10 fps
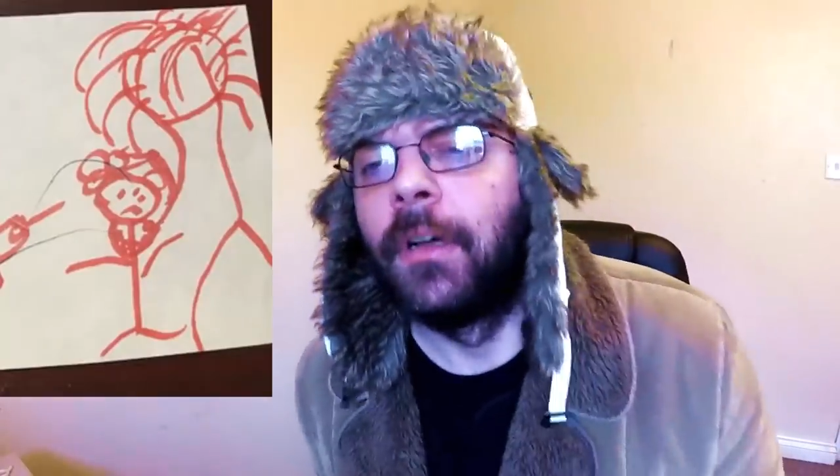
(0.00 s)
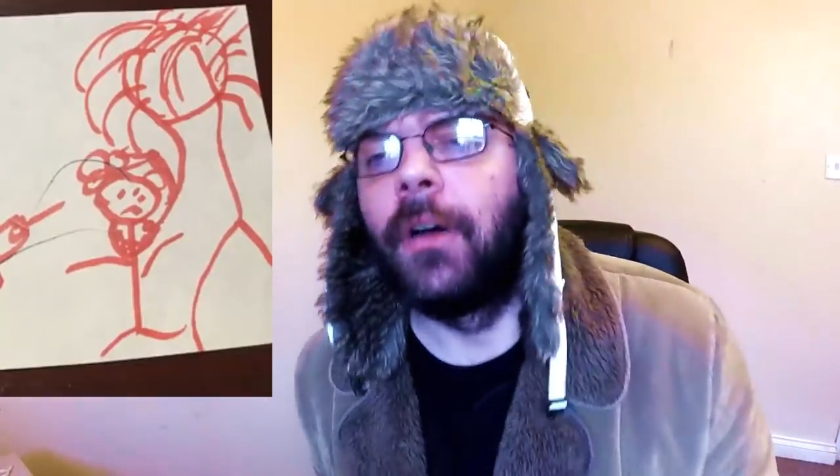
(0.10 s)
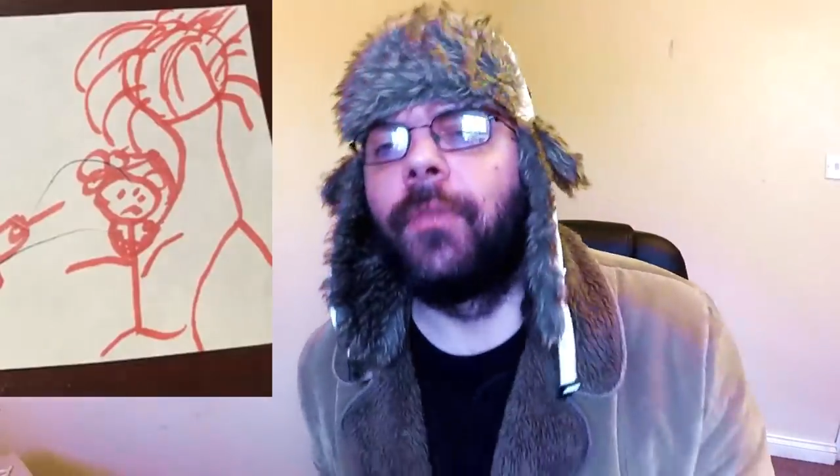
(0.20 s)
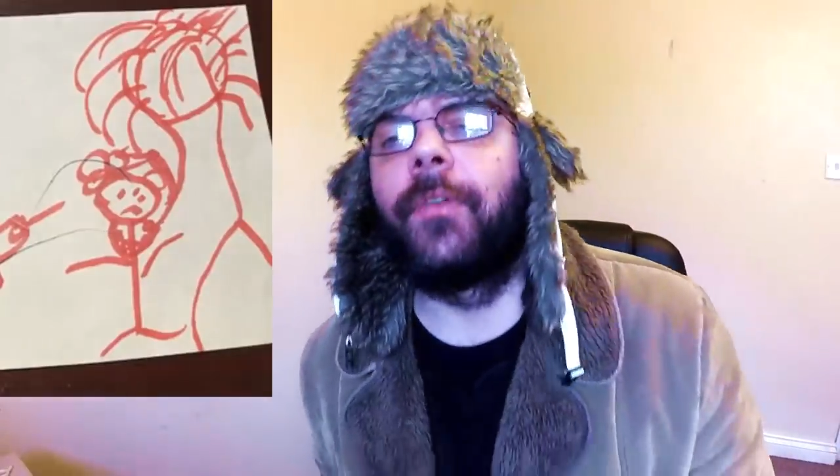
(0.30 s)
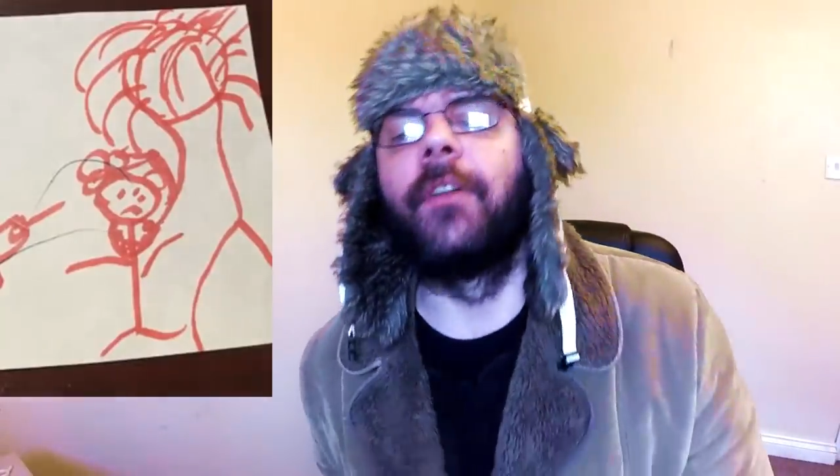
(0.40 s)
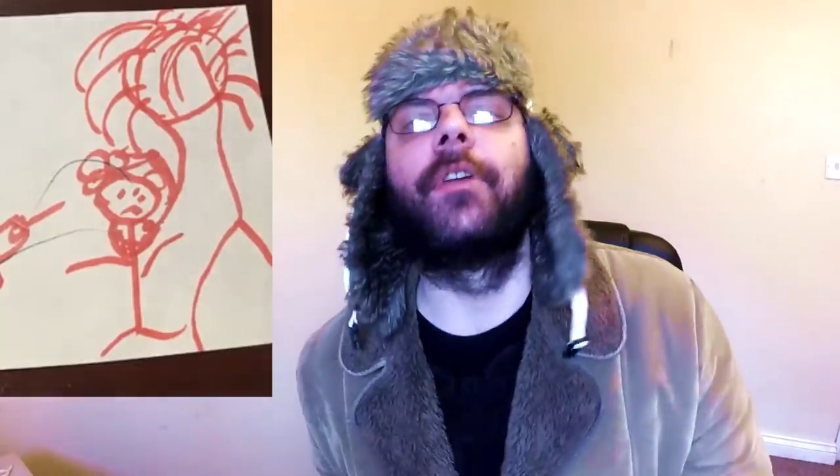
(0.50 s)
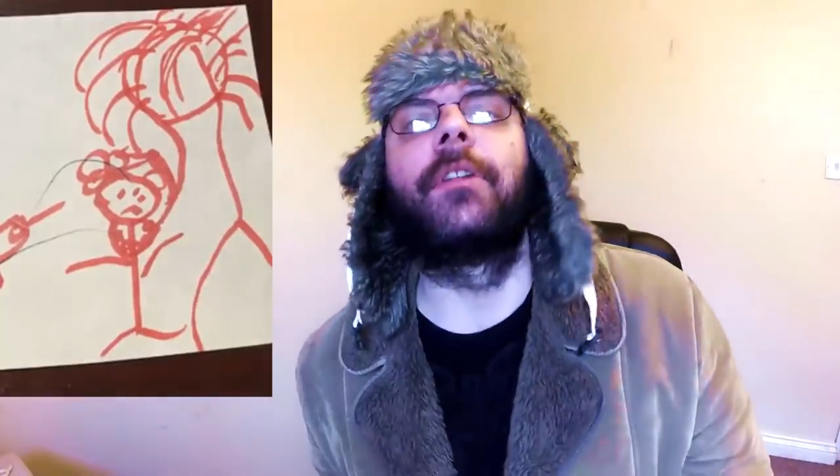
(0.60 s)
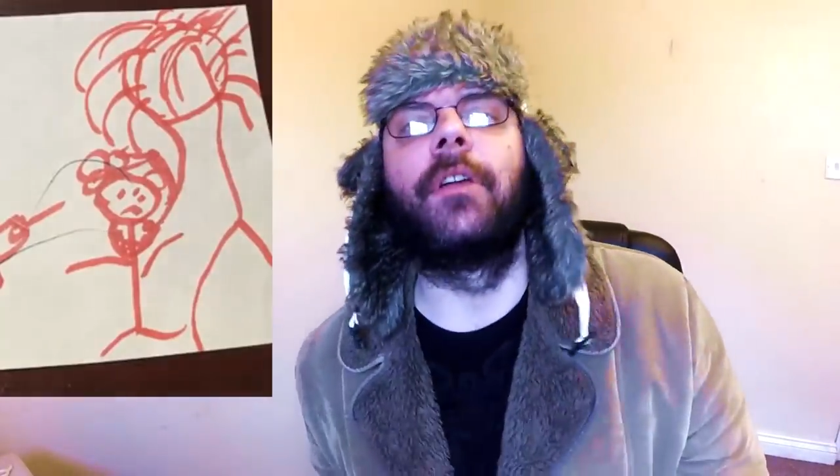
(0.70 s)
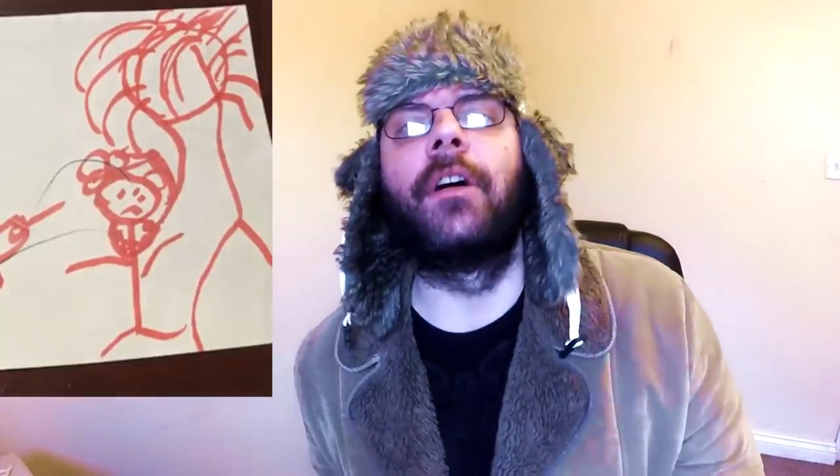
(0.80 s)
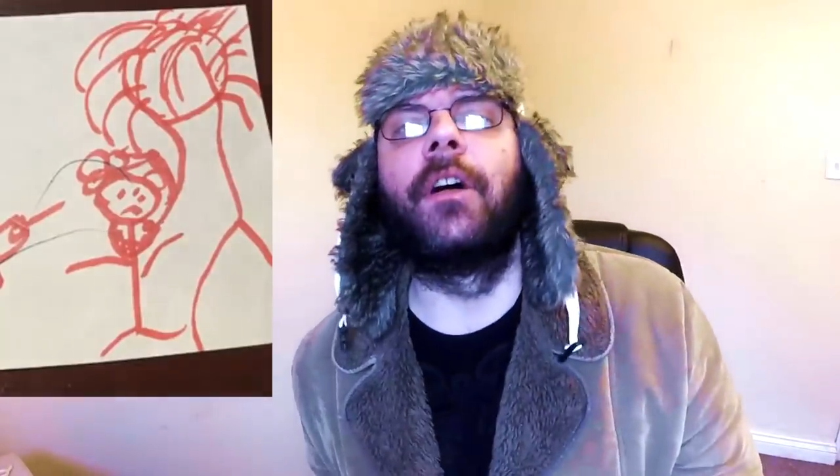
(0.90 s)
of
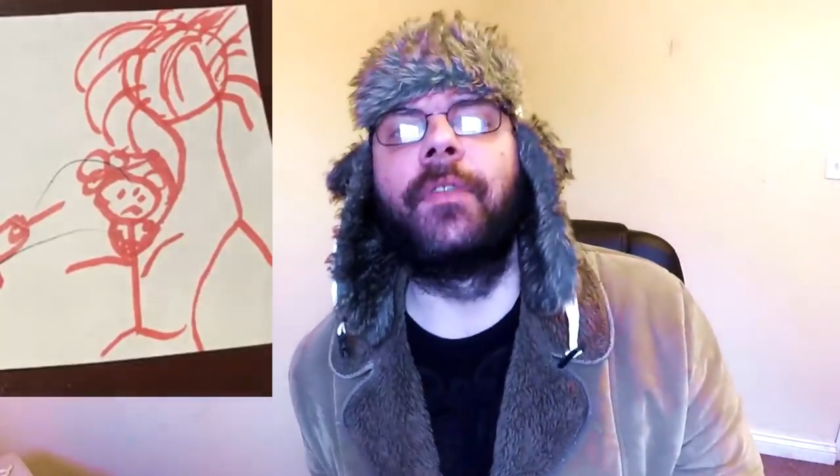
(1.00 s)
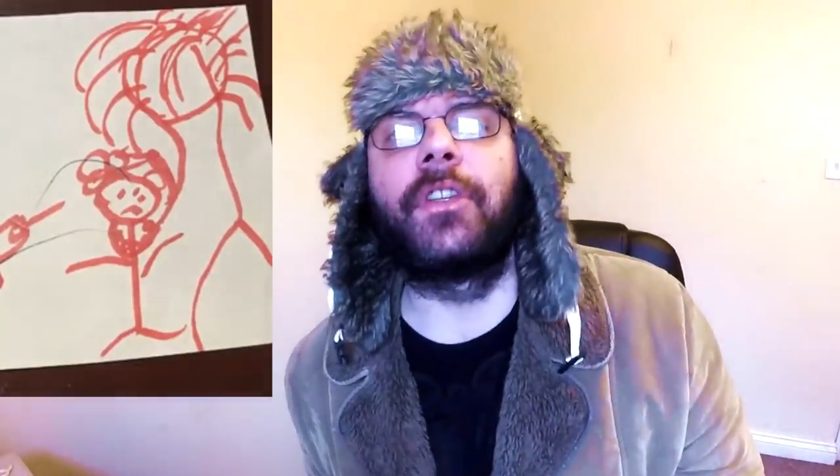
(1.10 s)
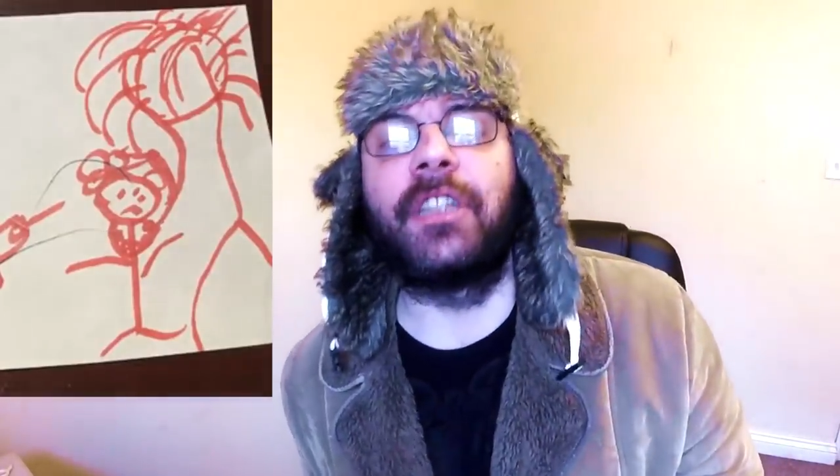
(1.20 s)
a